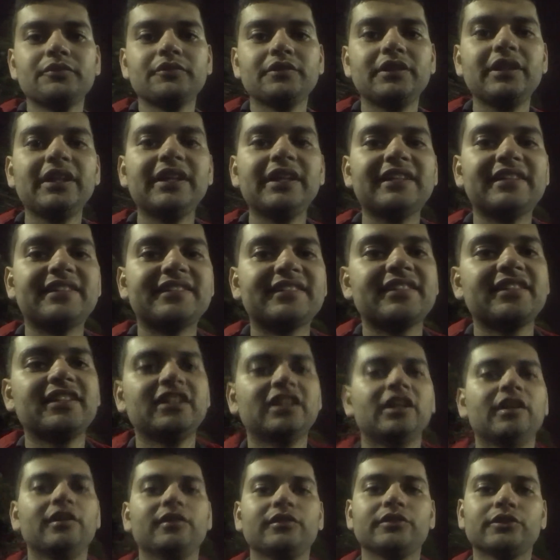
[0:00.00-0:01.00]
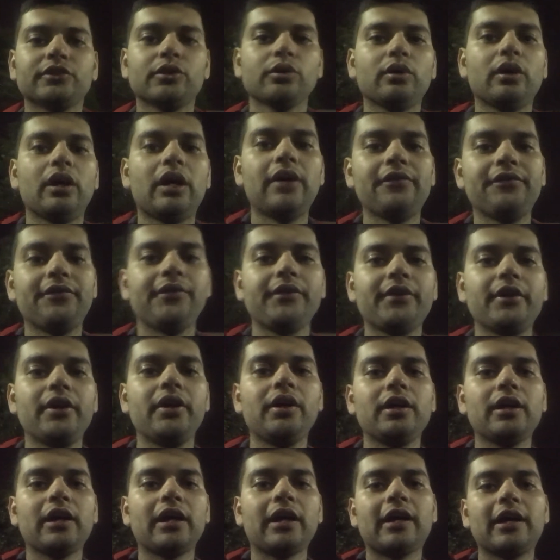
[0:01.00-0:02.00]
Yes, so
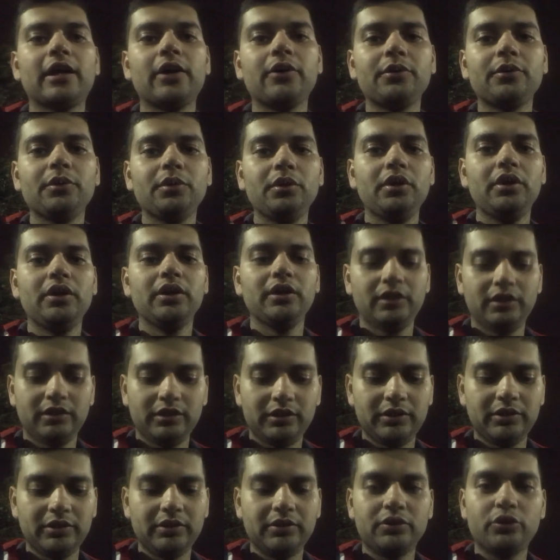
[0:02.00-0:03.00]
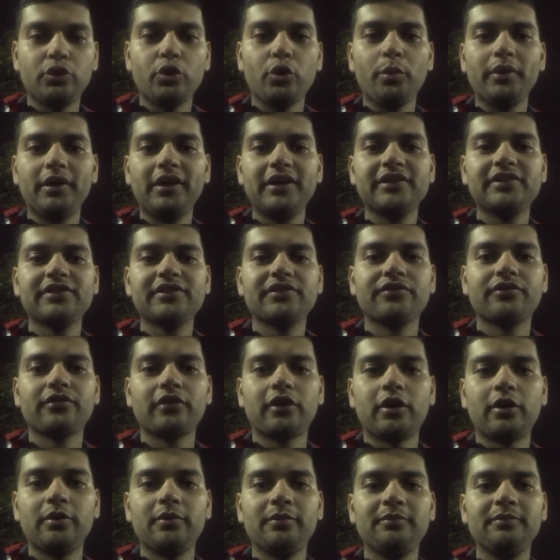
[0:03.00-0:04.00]
after around 2 minutes
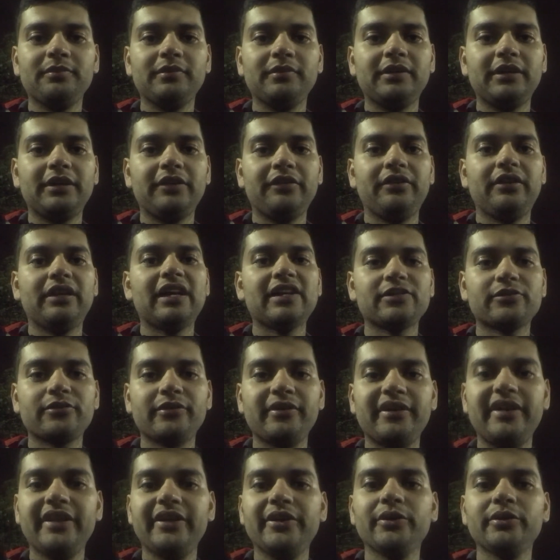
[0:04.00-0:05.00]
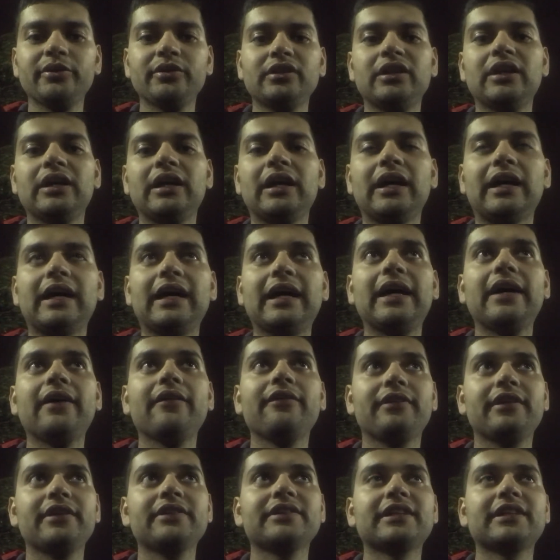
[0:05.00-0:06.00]
from the last video, I
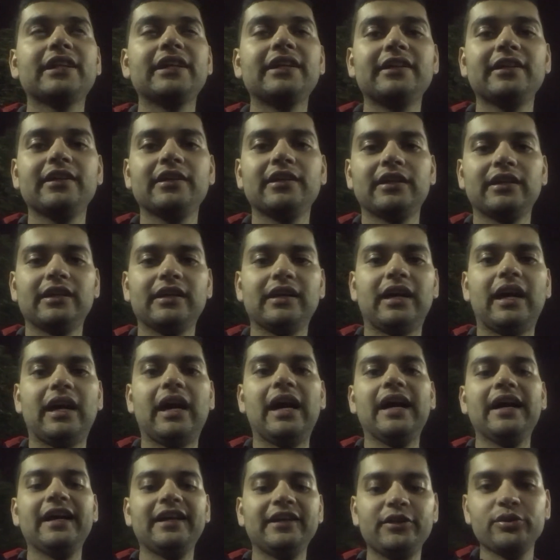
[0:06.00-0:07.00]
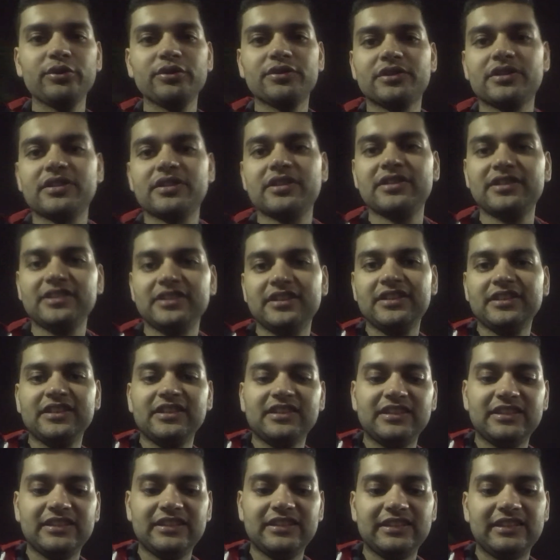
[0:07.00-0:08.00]
have fixed it. I used
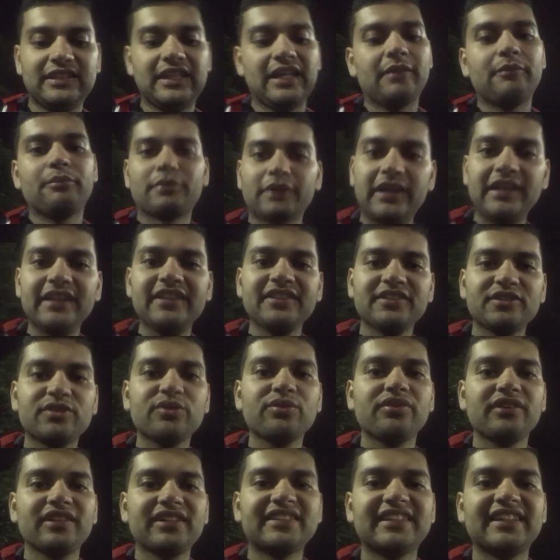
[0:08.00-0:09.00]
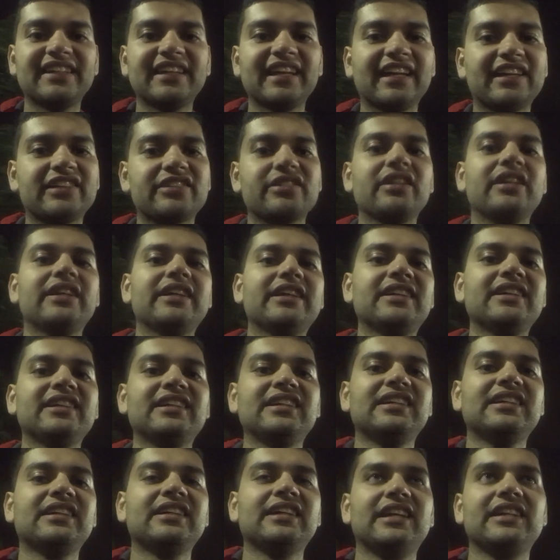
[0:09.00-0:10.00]
like brains to fix it actually.
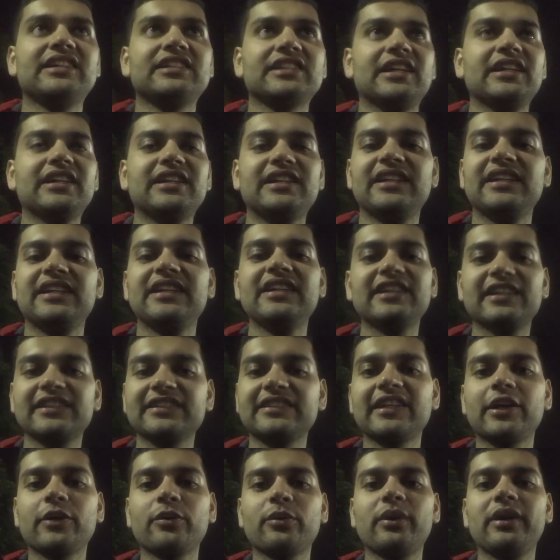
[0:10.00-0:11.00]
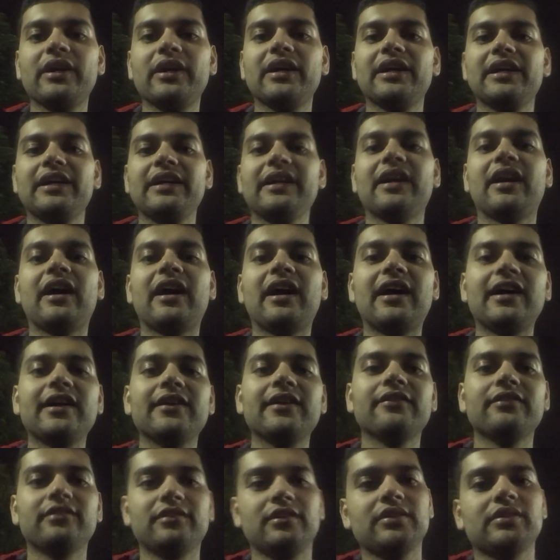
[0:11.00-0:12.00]
It doesn't require any
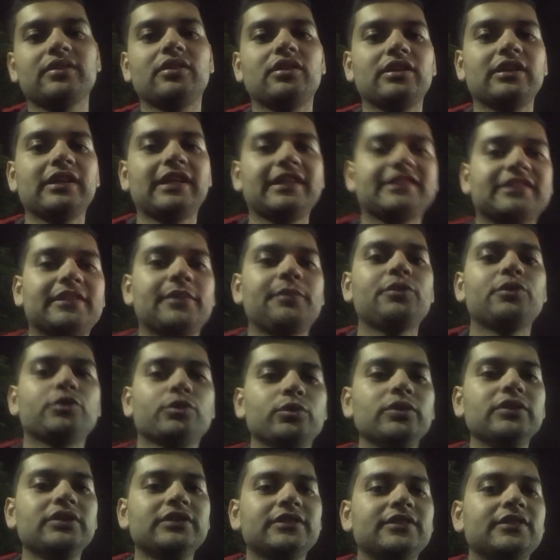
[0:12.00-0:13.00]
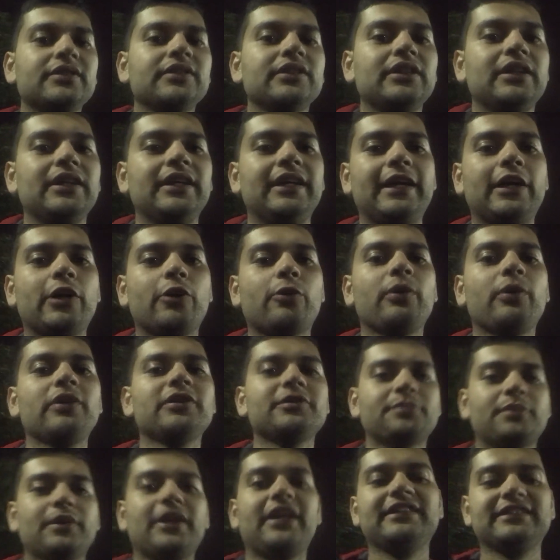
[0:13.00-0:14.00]
hard work or like some tools. It
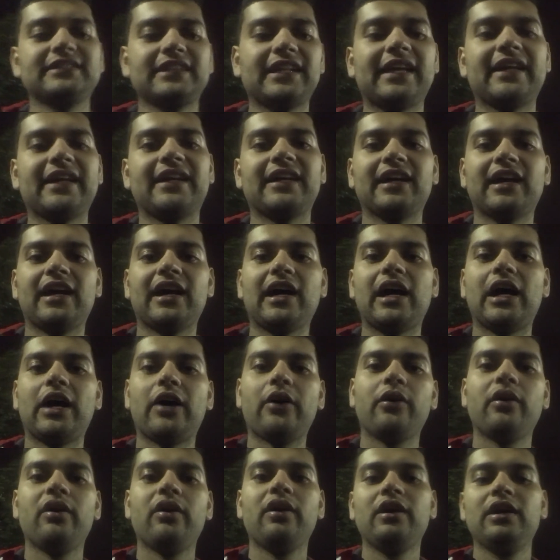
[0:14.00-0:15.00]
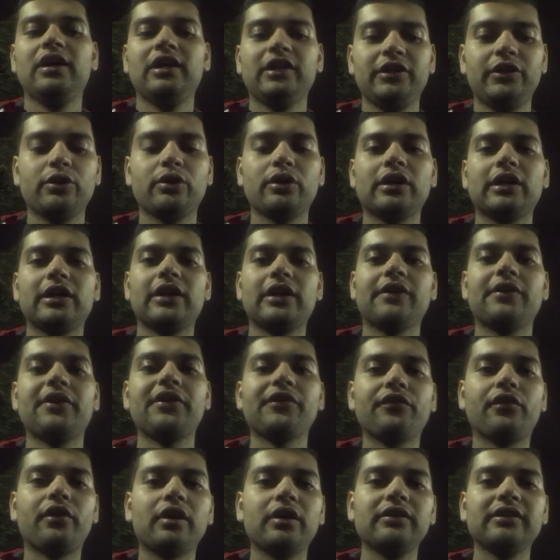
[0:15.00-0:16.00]
requires brains, like how you're gonna
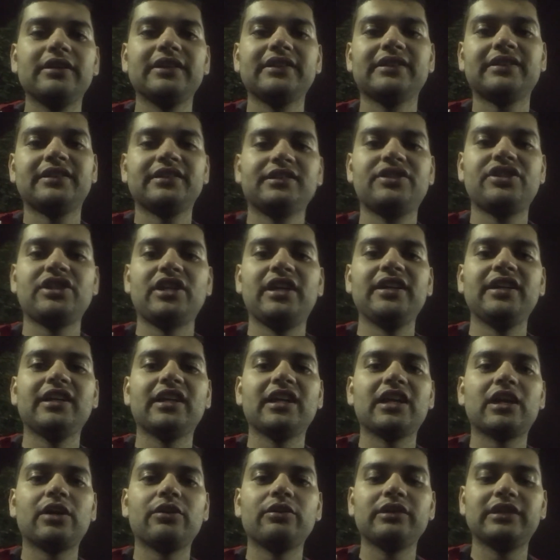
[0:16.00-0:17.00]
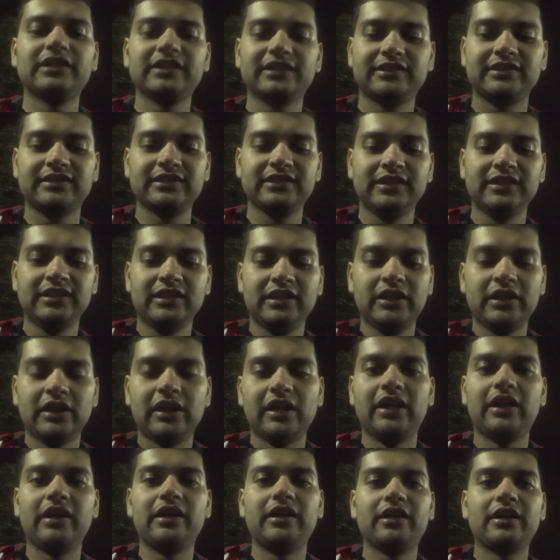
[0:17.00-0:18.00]
revolve this chain around this
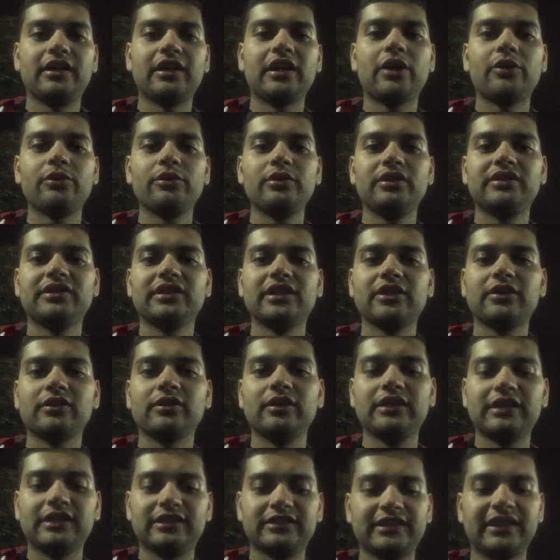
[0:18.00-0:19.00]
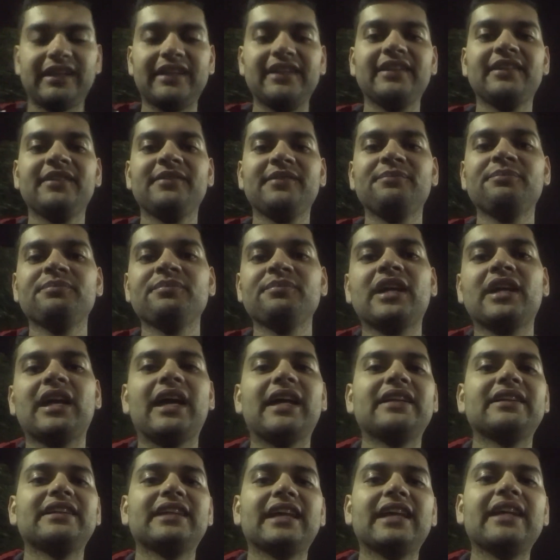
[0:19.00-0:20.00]
round circular thing,
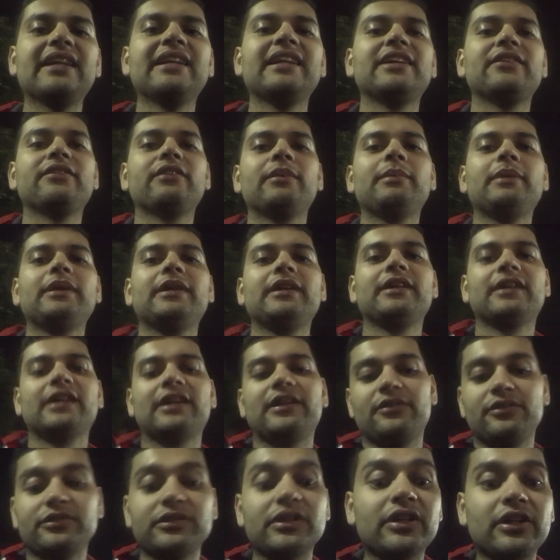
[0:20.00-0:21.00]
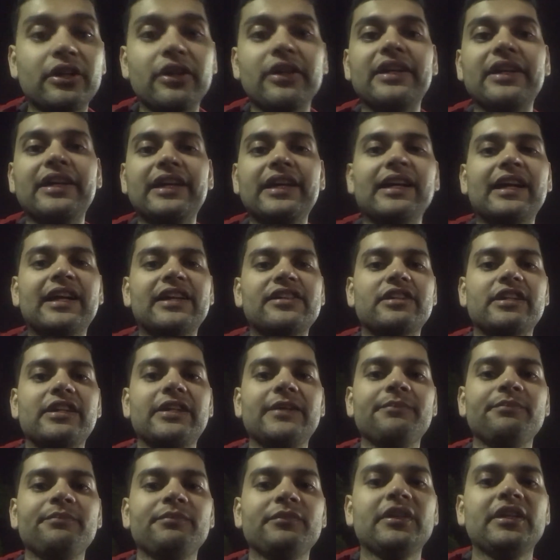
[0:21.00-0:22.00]
and then it will be round circular gear
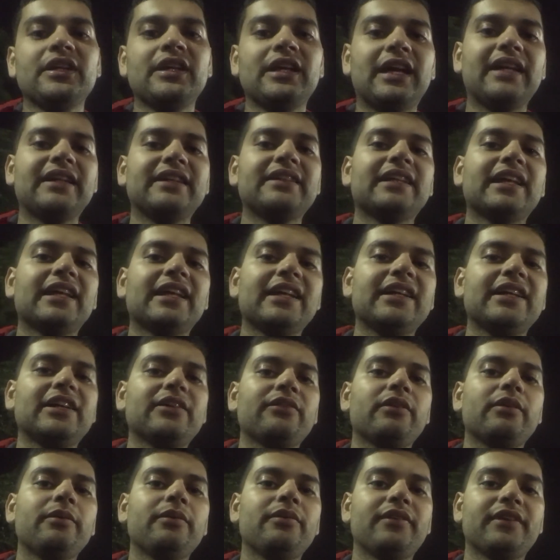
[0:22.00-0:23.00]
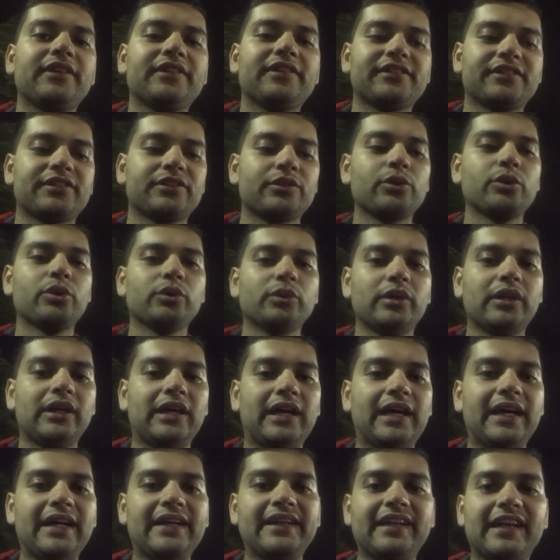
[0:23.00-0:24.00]
actually, and then it will be fixed. So
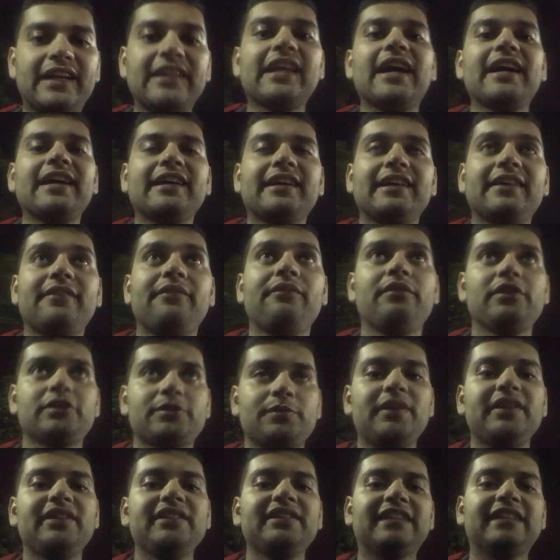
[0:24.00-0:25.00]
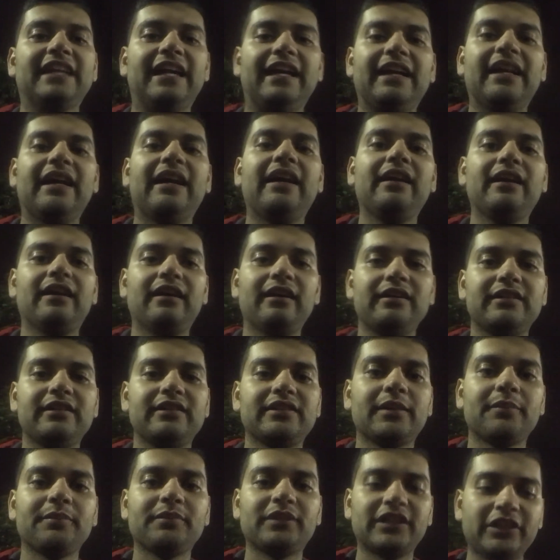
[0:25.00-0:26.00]
I did that, which means that I learned
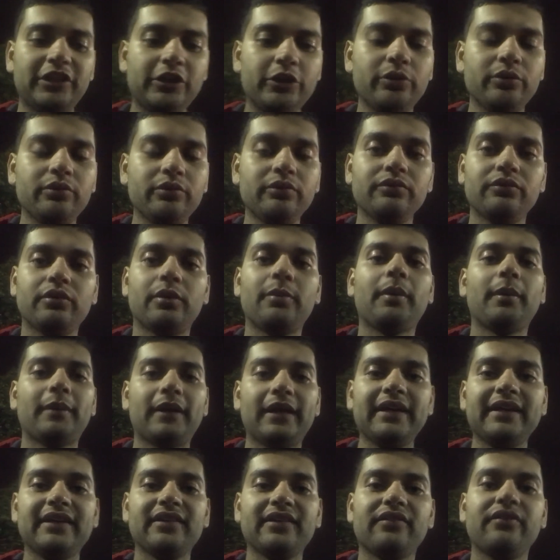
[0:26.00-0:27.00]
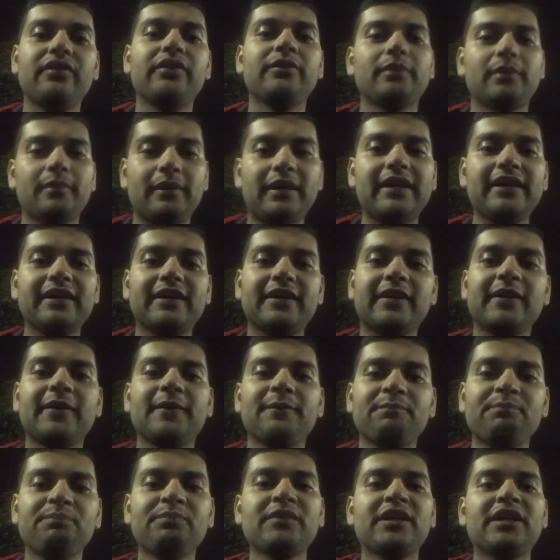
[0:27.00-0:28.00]
something new with my bike.
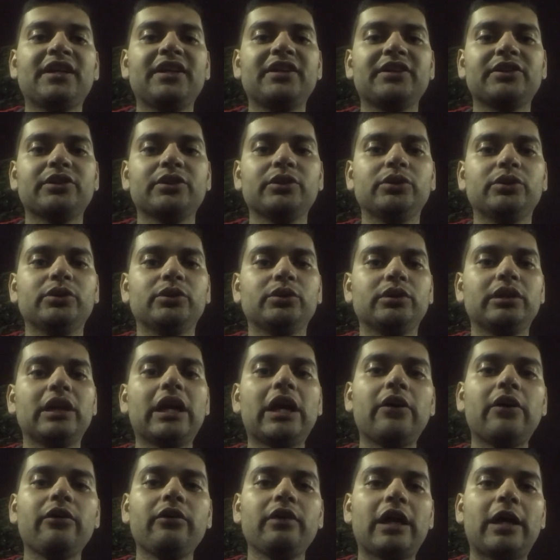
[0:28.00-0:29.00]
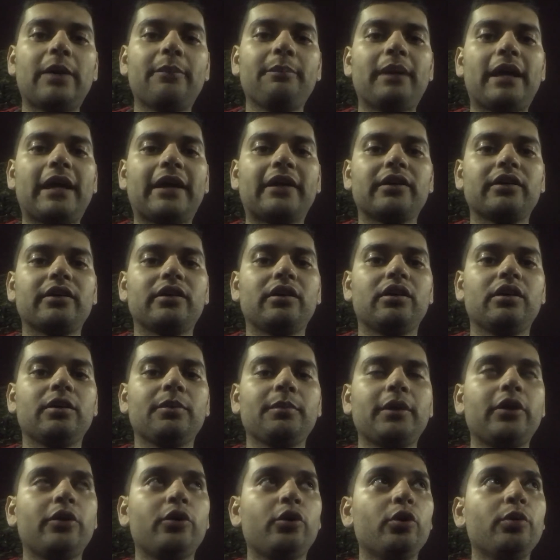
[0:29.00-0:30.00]
So now I'm back
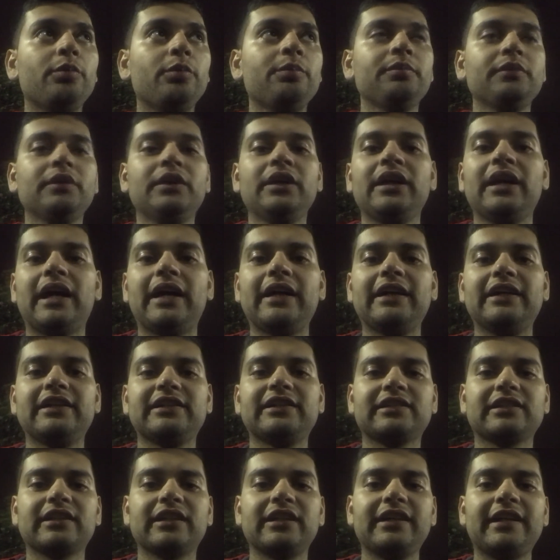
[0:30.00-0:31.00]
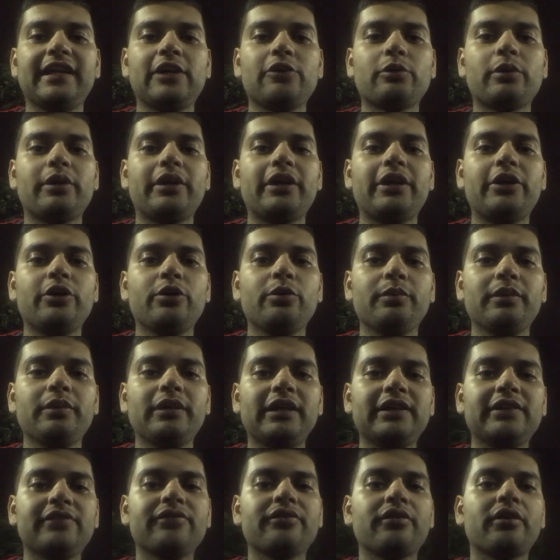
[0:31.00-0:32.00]
on my home, and it's gonna take 22
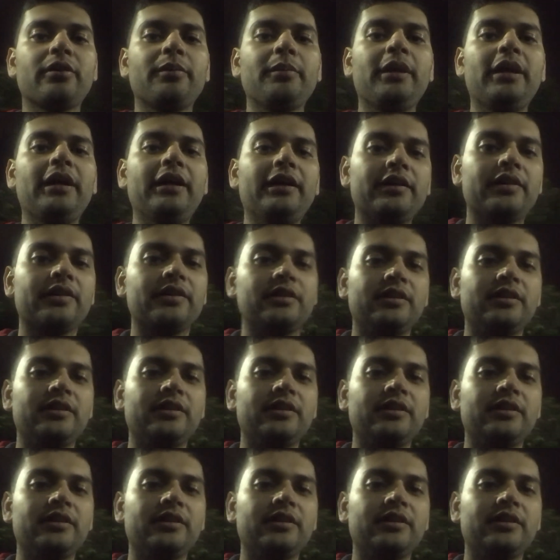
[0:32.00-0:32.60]
minutes from here.